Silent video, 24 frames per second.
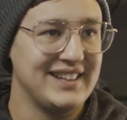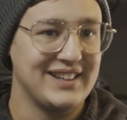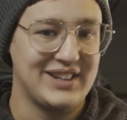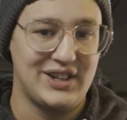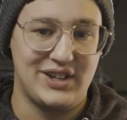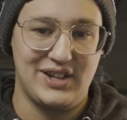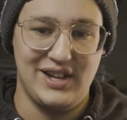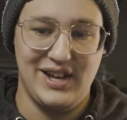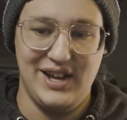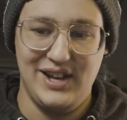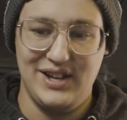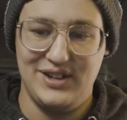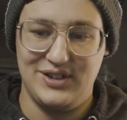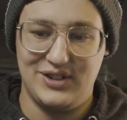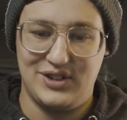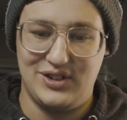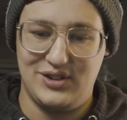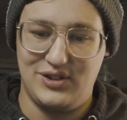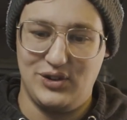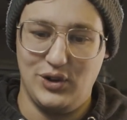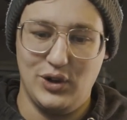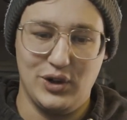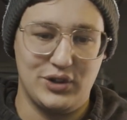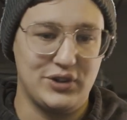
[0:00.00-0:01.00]
And
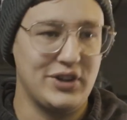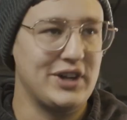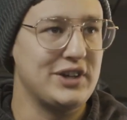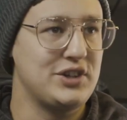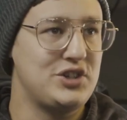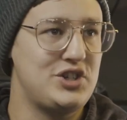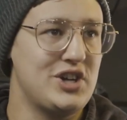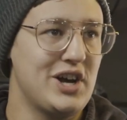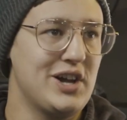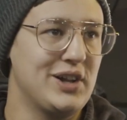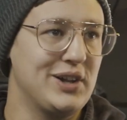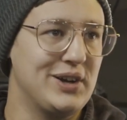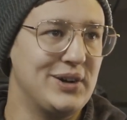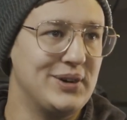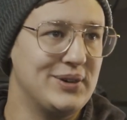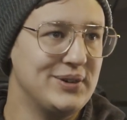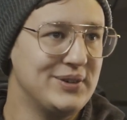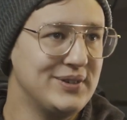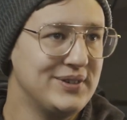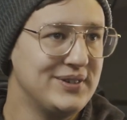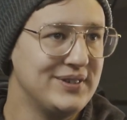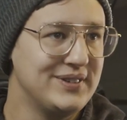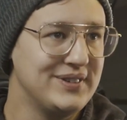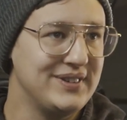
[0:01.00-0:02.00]
looks like
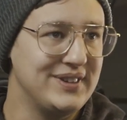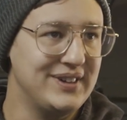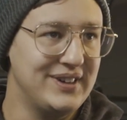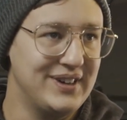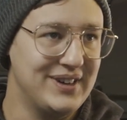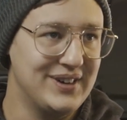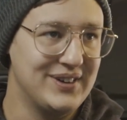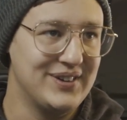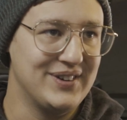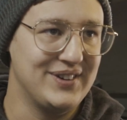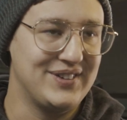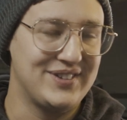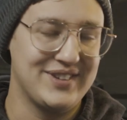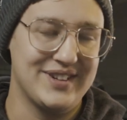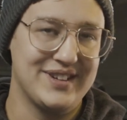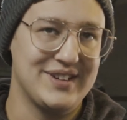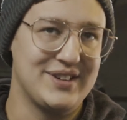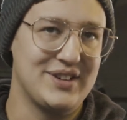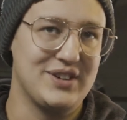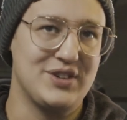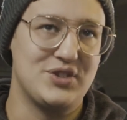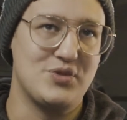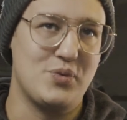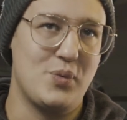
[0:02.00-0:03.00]
Jello. It's
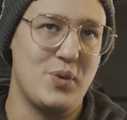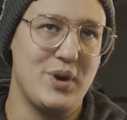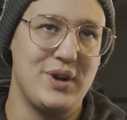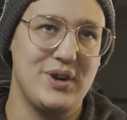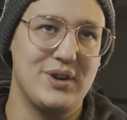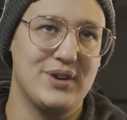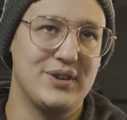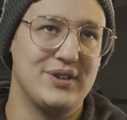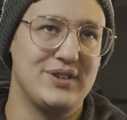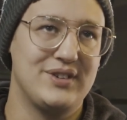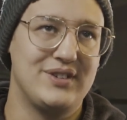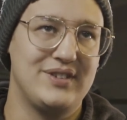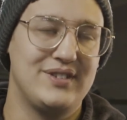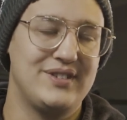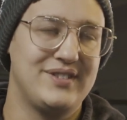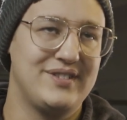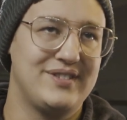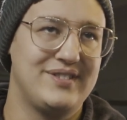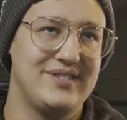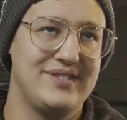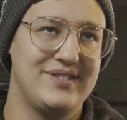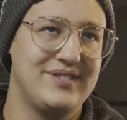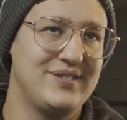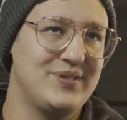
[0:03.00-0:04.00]
like, it's weird
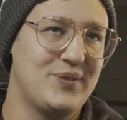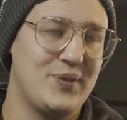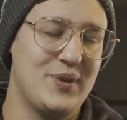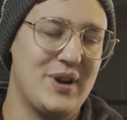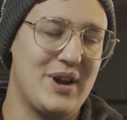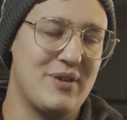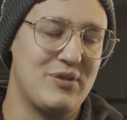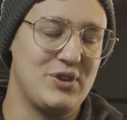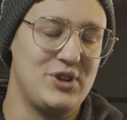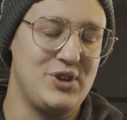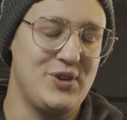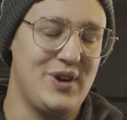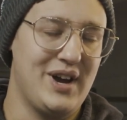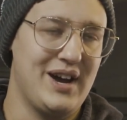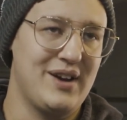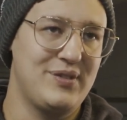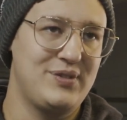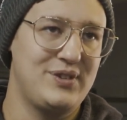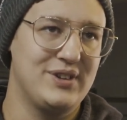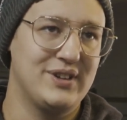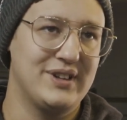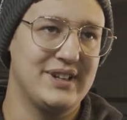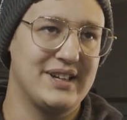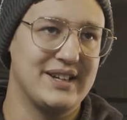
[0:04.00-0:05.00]
whenever you
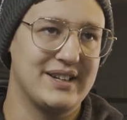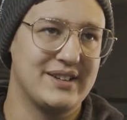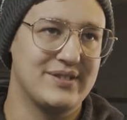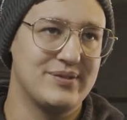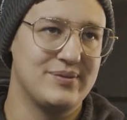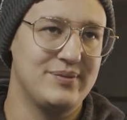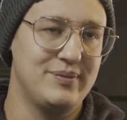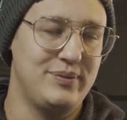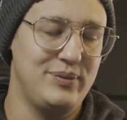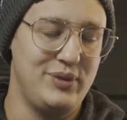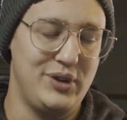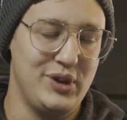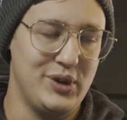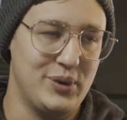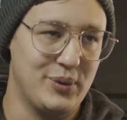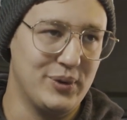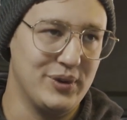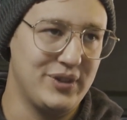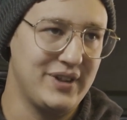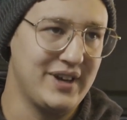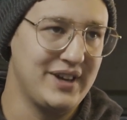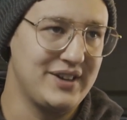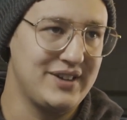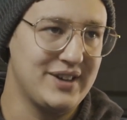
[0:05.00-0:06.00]
have to like deal
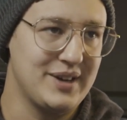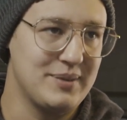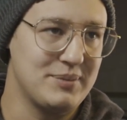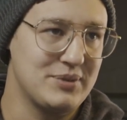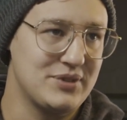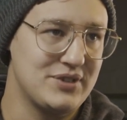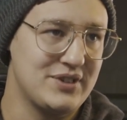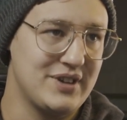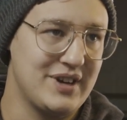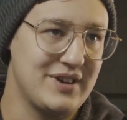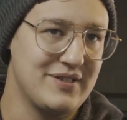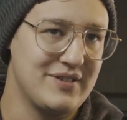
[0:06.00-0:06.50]
with that type of stuff.